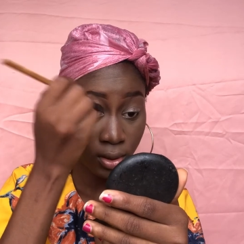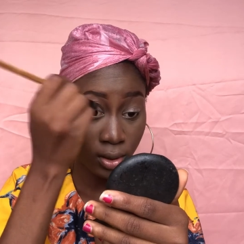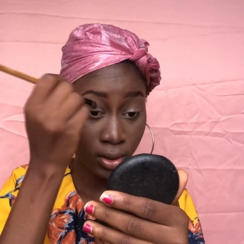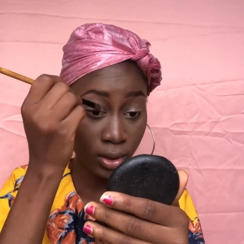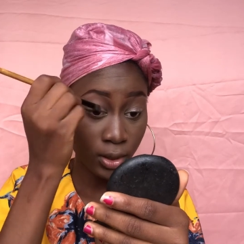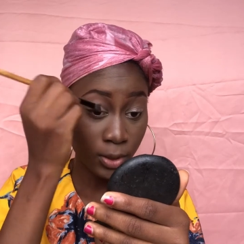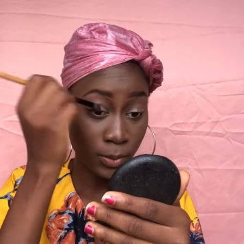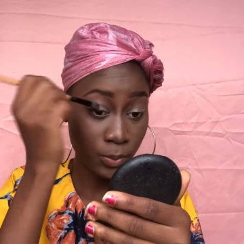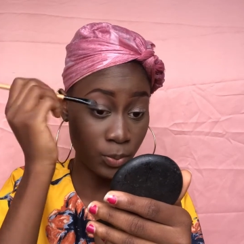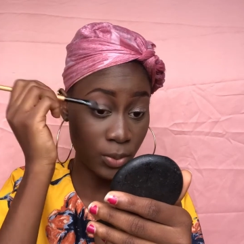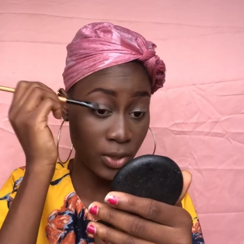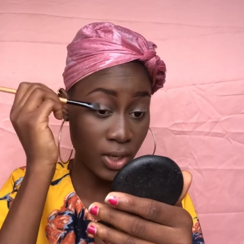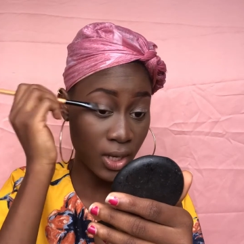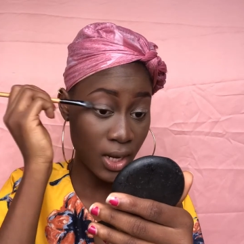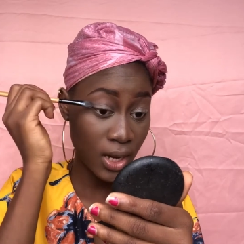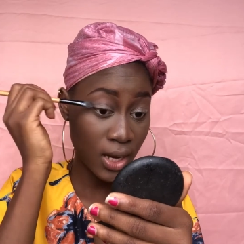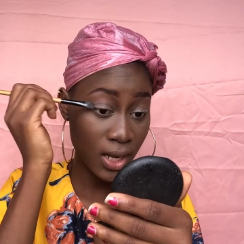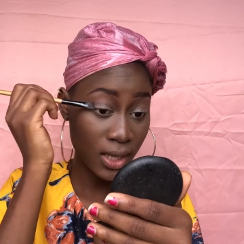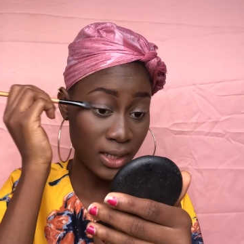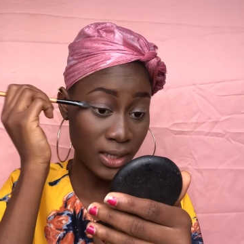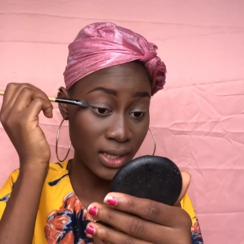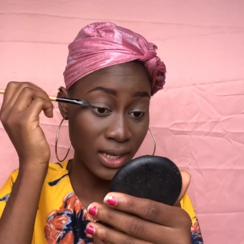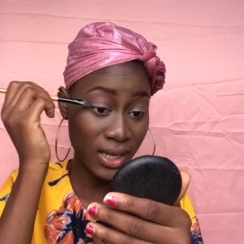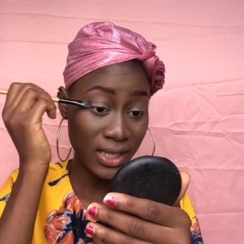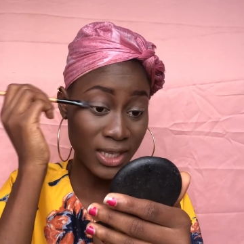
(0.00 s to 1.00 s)
It's bigger
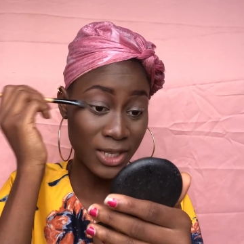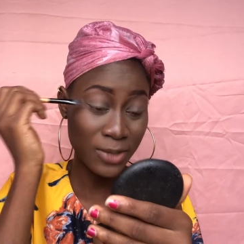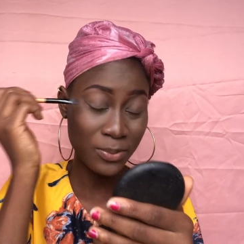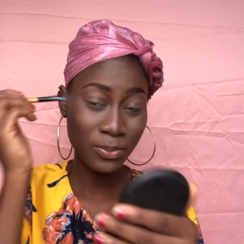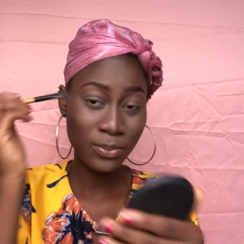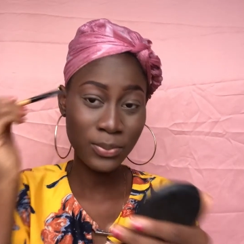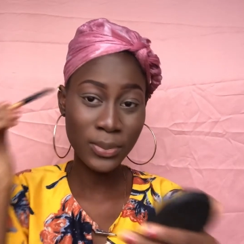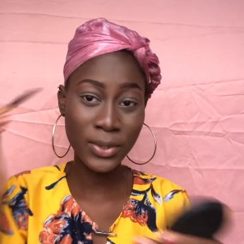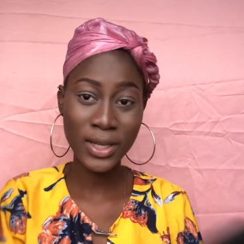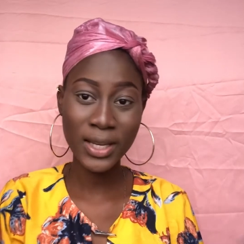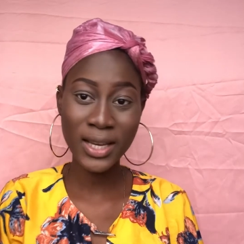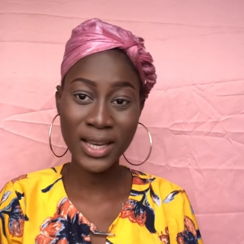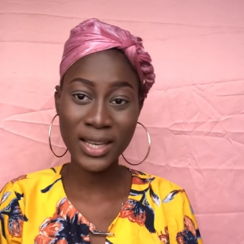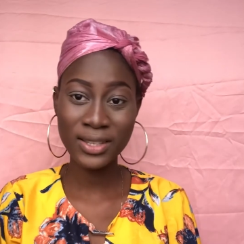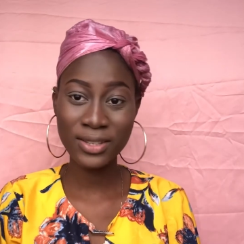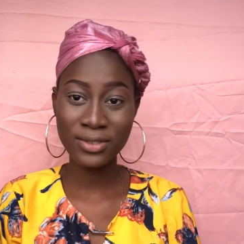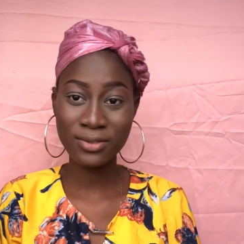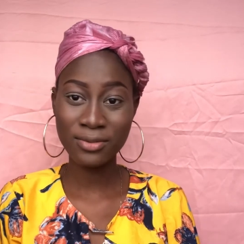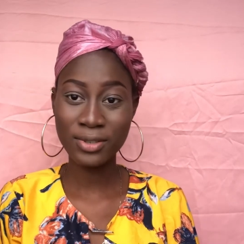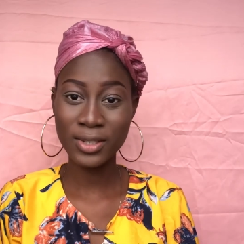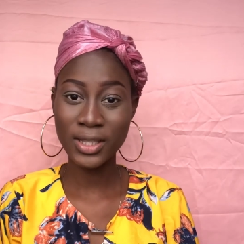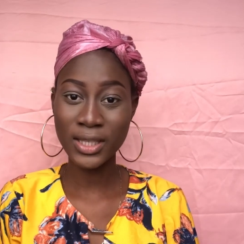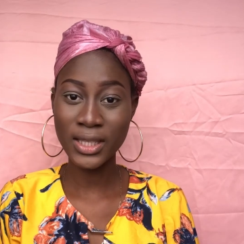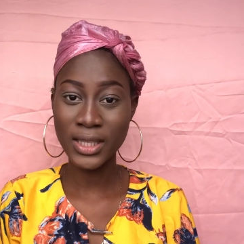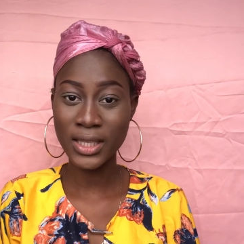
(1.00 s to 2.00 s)
and it has a bigger
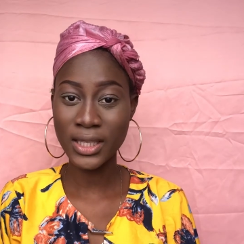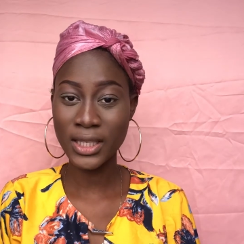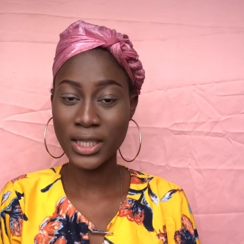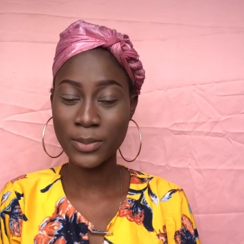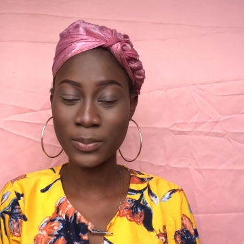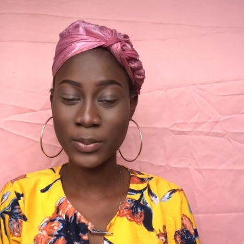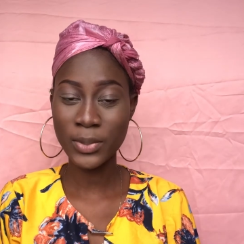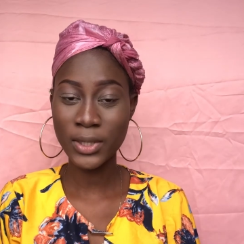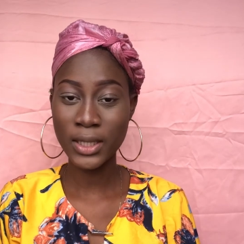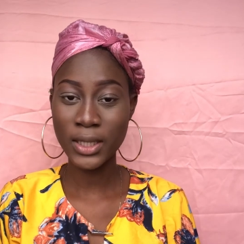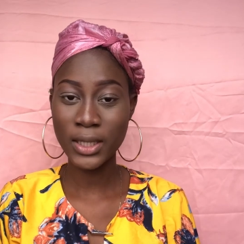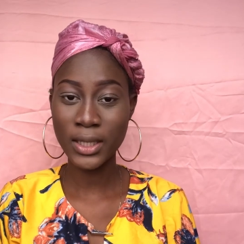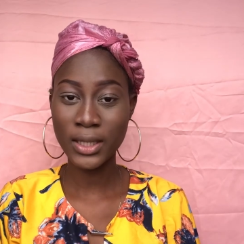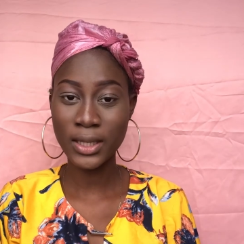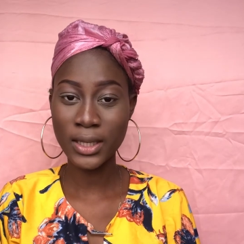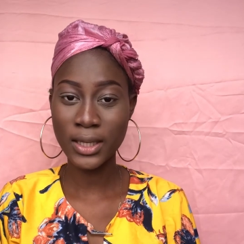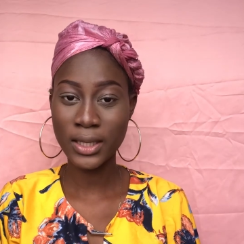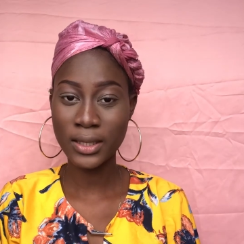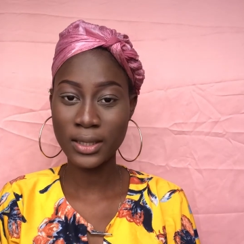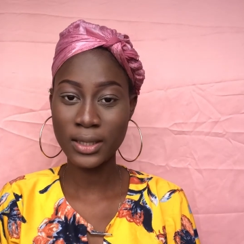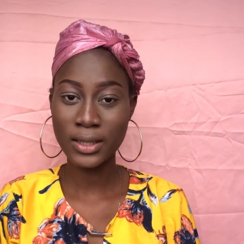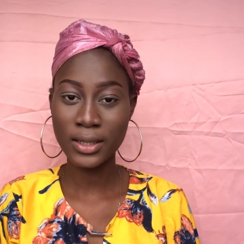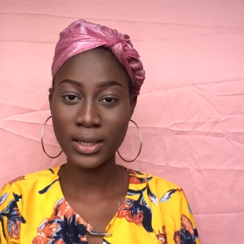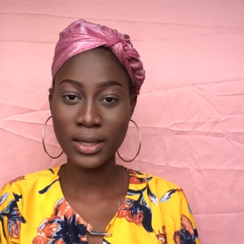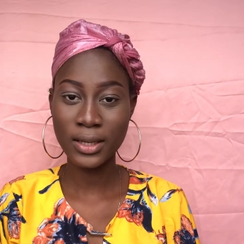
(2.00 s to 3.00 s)
screen display
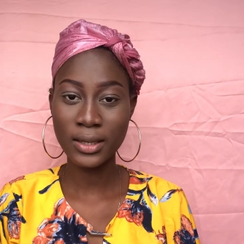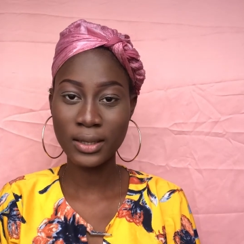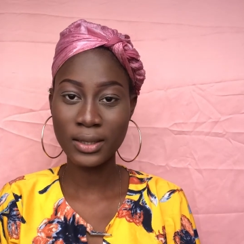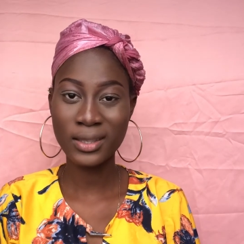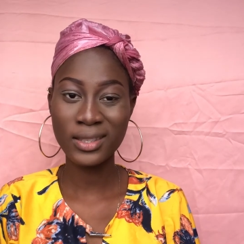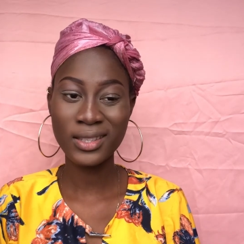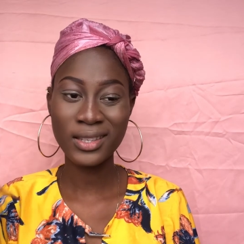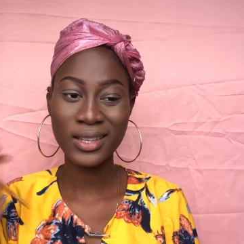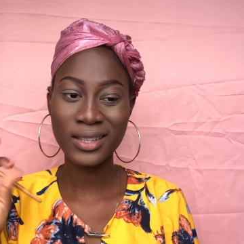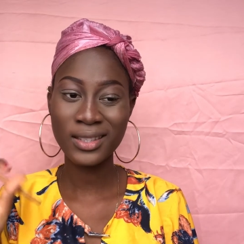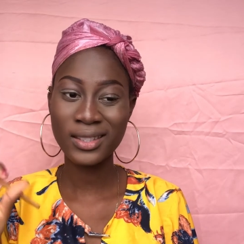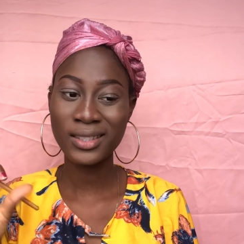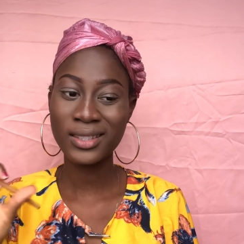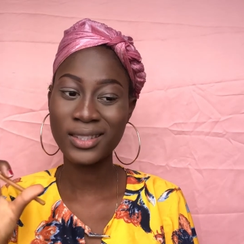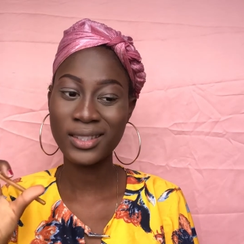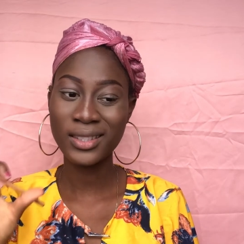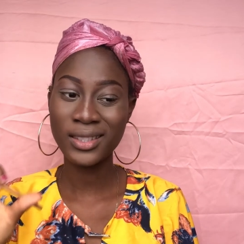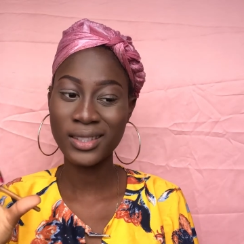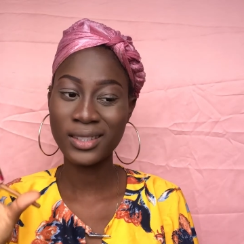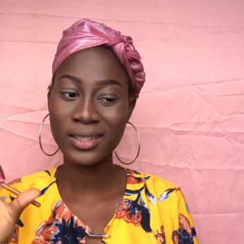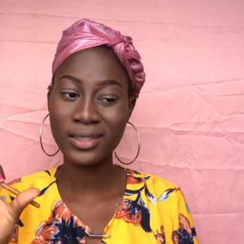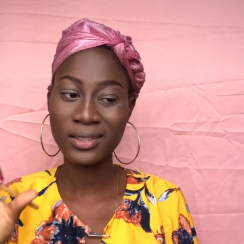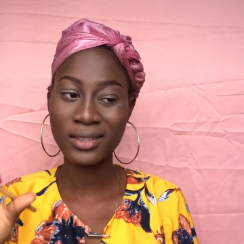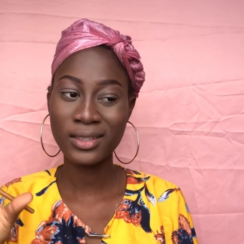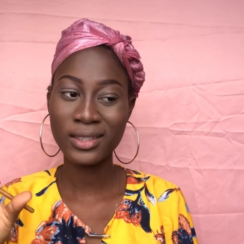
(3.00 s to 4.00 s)
than the X. The X
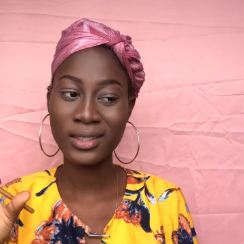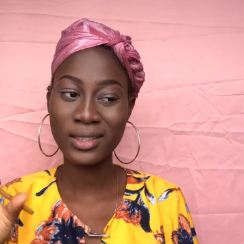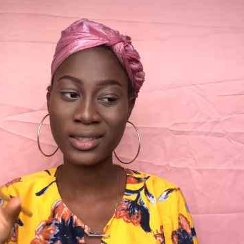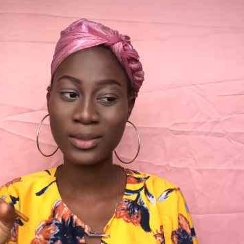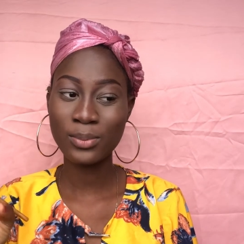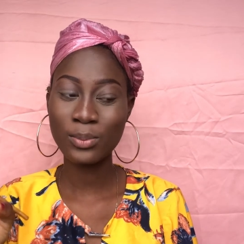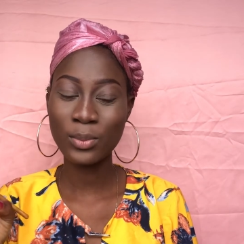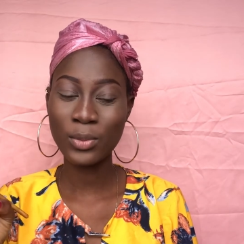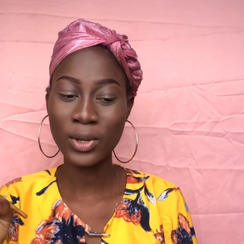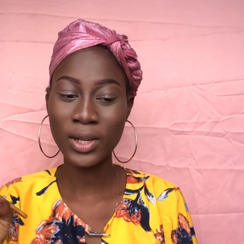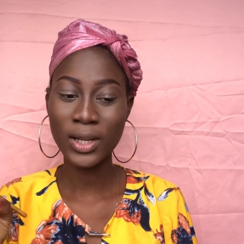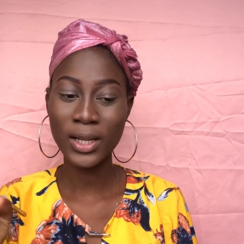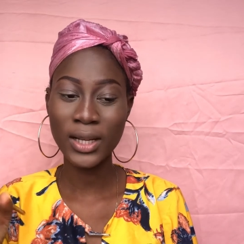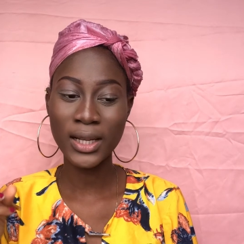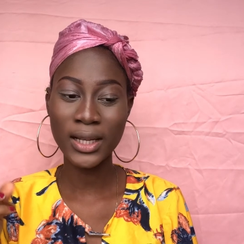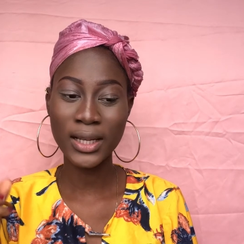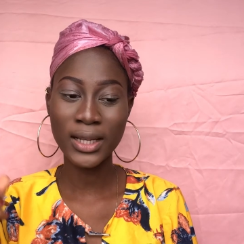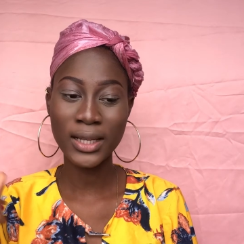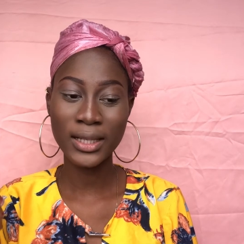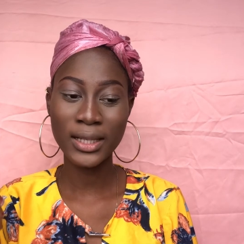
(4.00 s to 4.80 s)
is smaller